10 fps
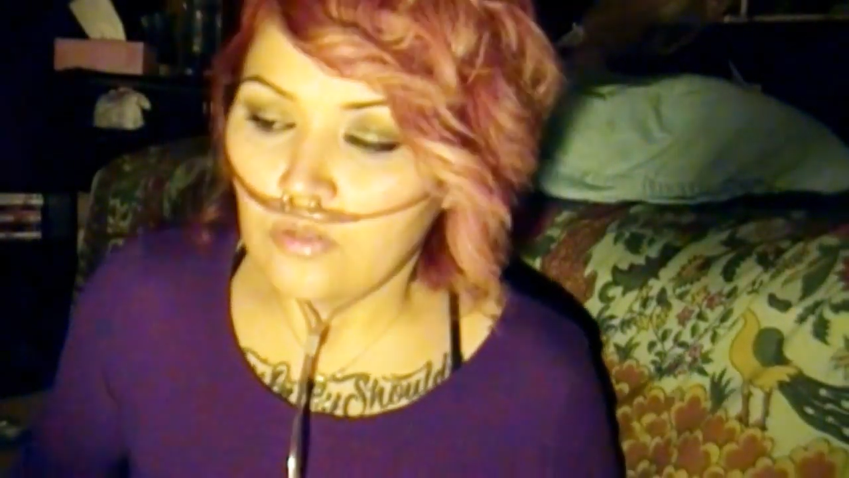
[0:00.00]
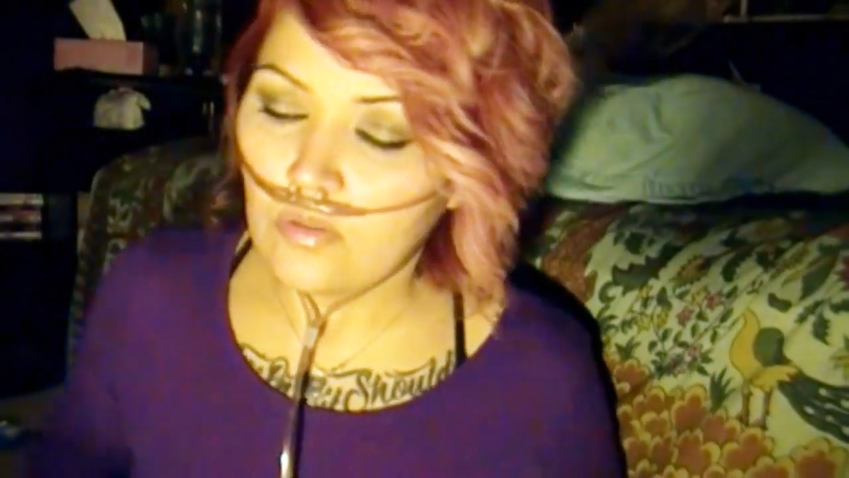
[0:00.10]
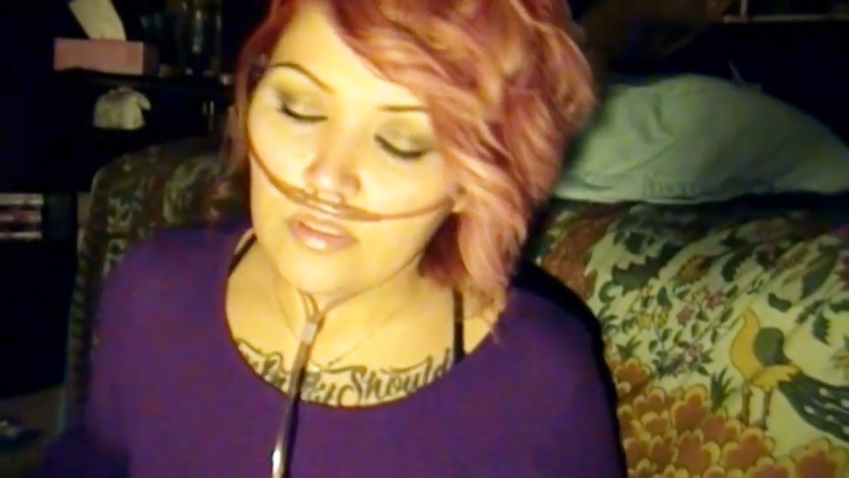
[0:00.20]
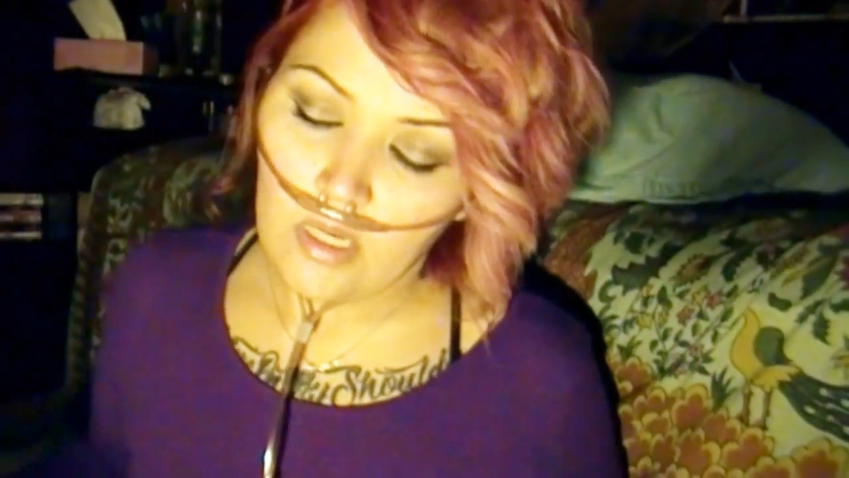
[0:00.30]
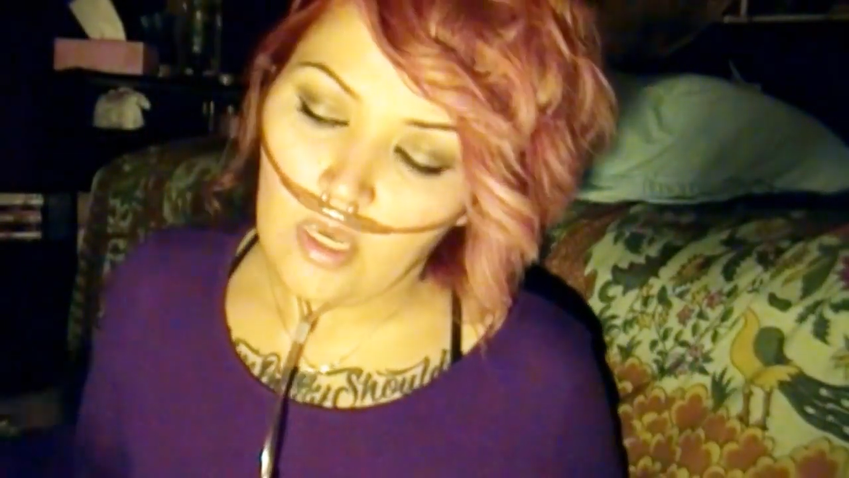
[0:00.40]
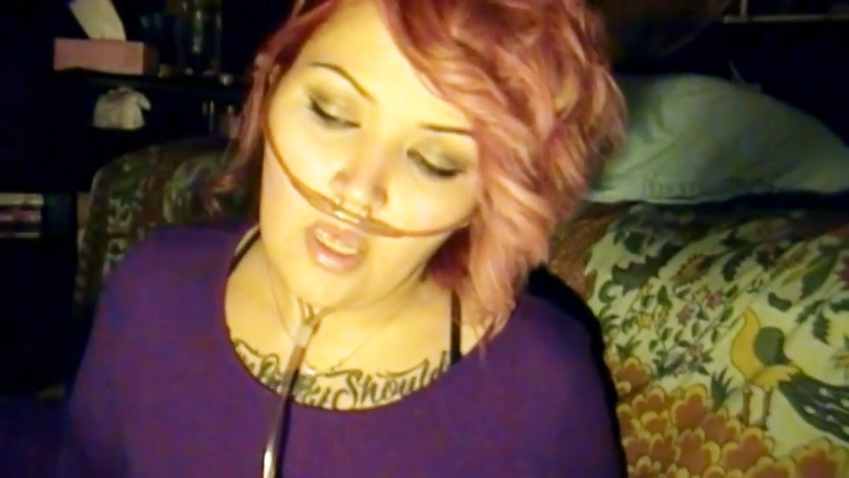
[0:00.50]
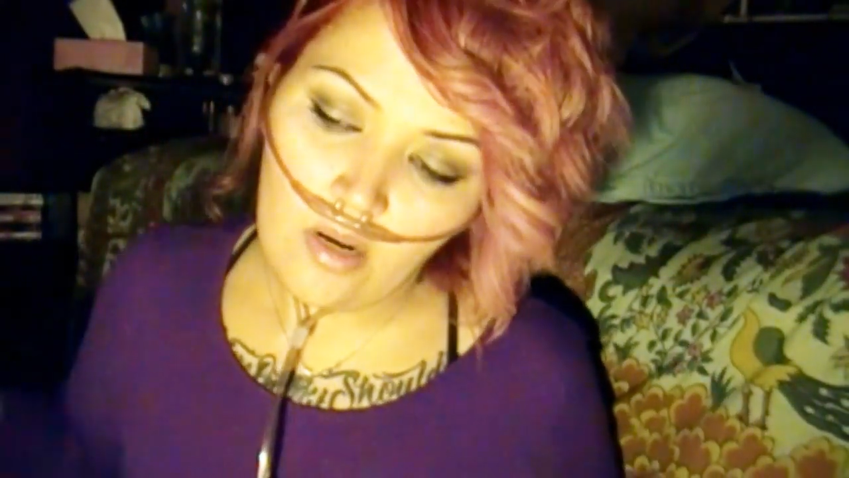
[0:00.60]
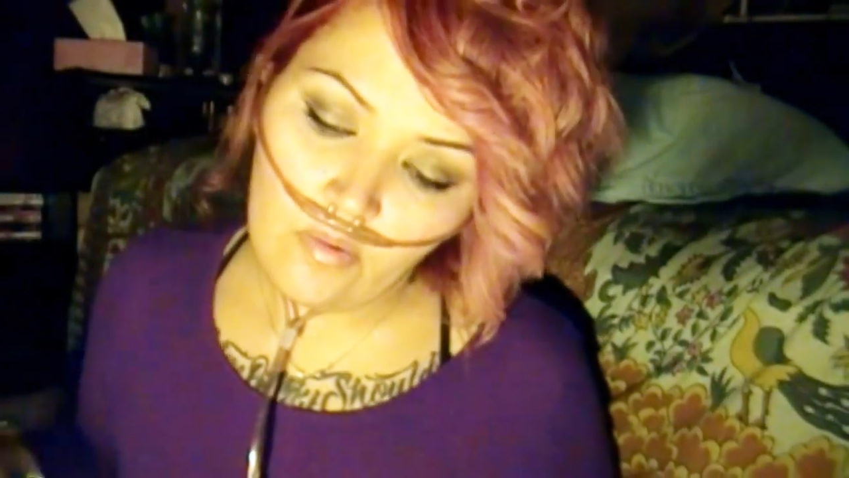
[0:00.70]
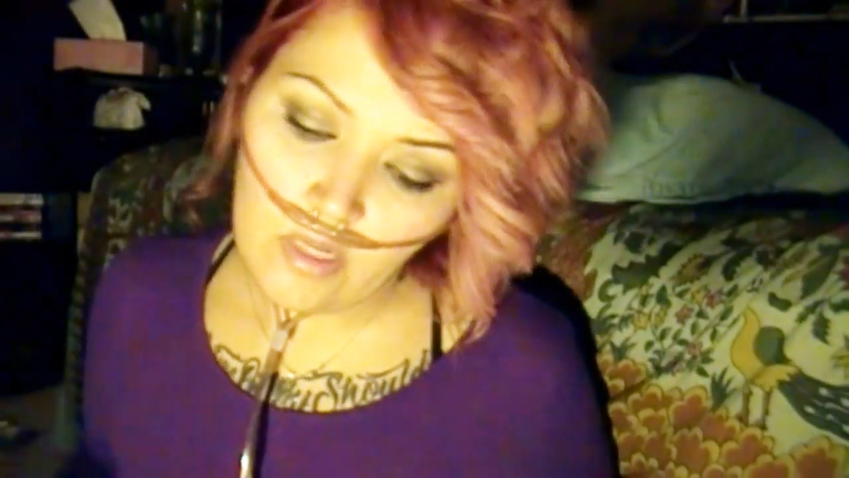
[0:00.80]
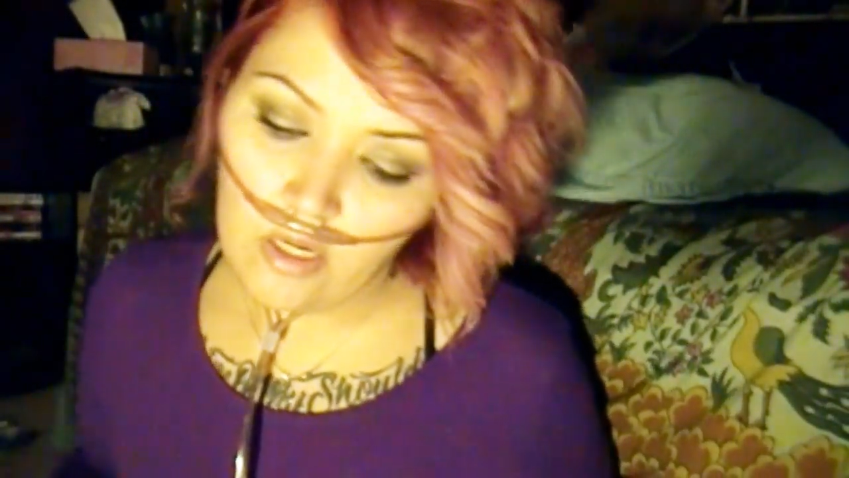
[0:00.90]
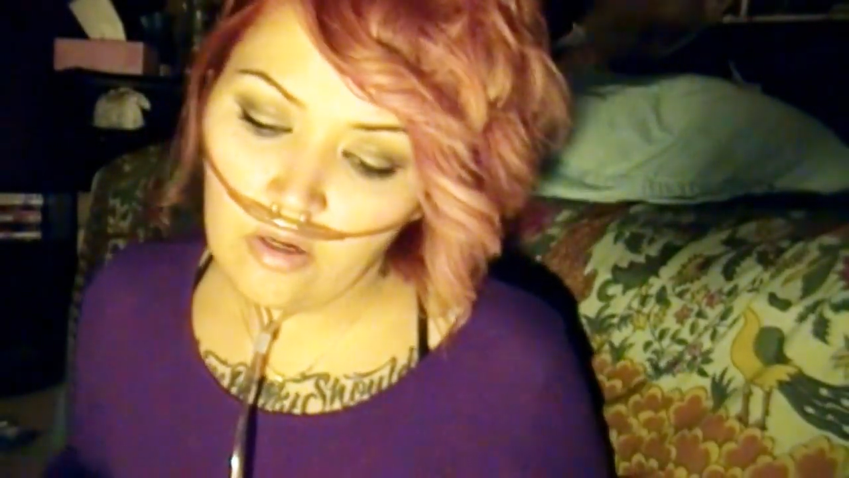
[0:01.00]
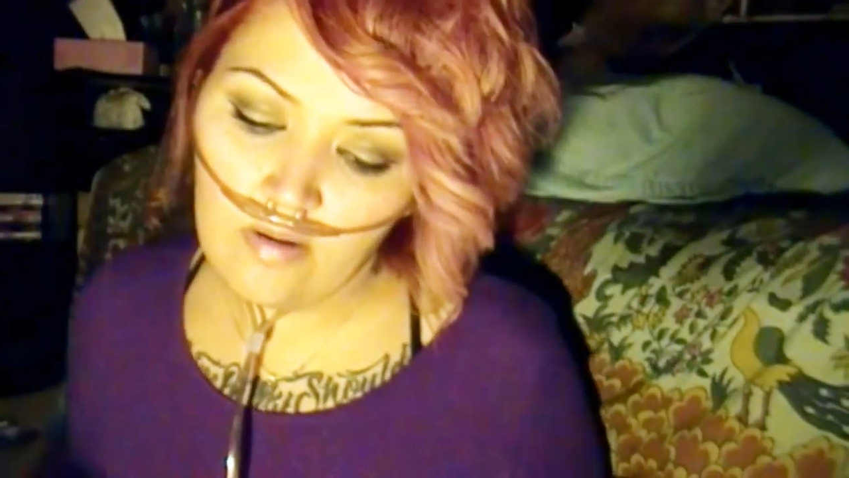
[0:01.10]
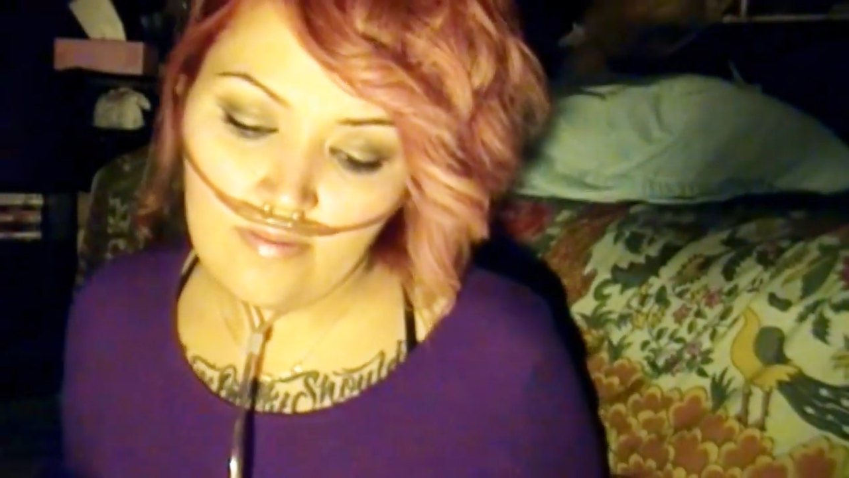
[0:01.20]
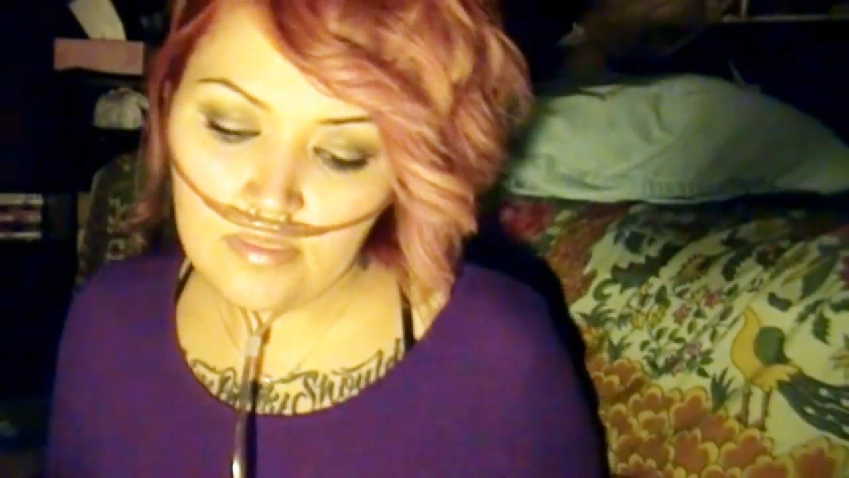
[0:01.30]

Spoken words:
So he's like, I don't want to hear it.